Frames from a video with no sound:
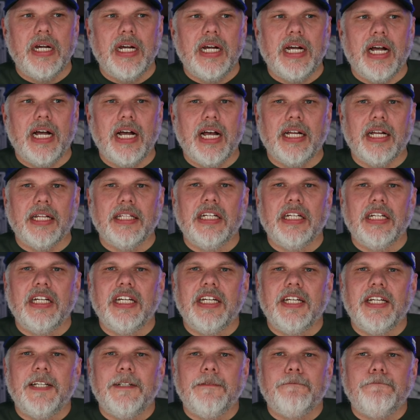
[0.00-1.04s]
for
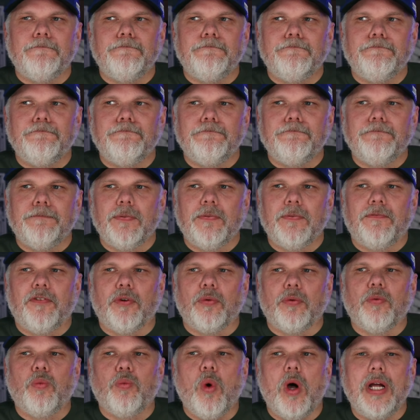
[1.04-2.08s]

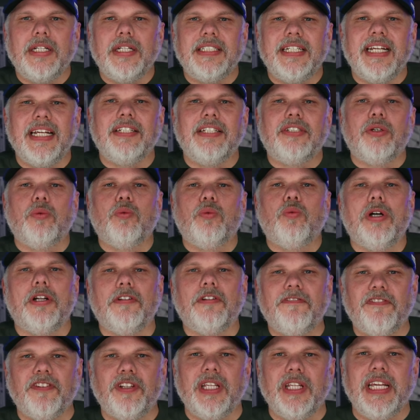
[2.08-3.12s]
wanting to
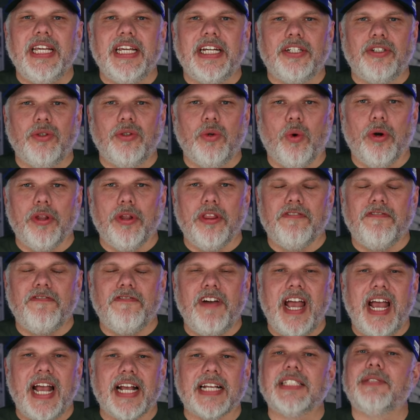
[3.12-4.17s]
willfully ignore the
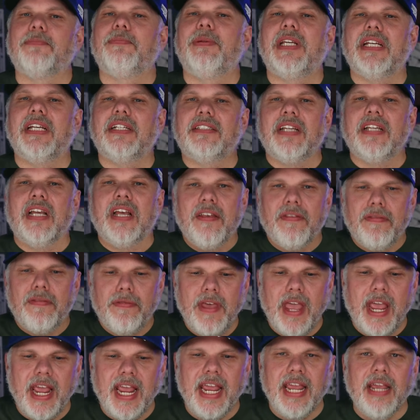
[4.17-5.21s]
facts because
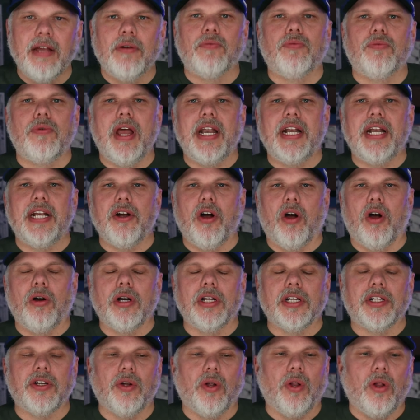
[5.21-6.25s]
they read an
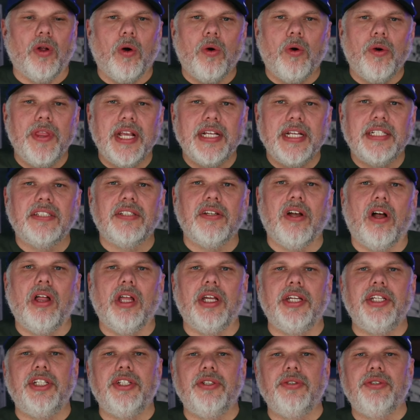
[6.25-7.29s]
article or they
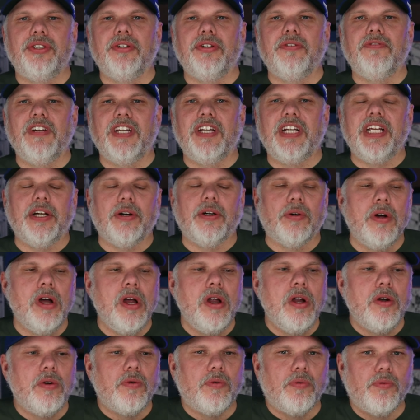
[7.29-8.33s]
saw a YouTube video
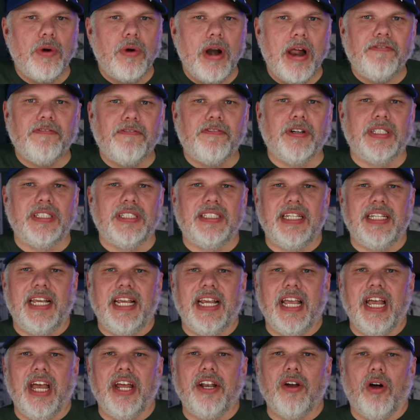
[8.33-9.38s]

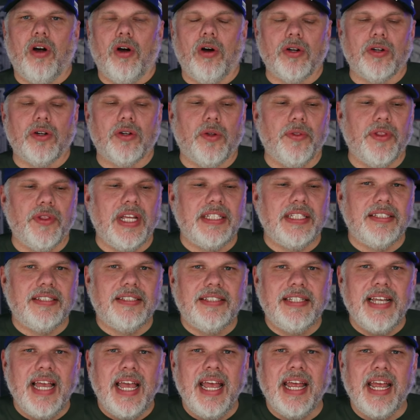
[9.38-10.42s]
referencing an article that
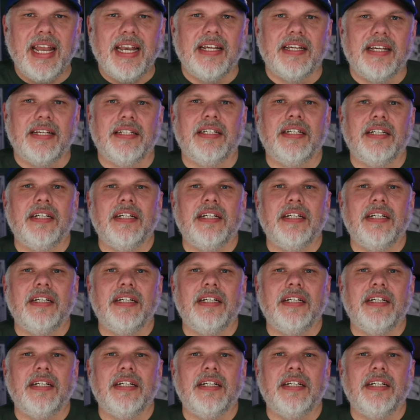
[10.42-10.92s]
said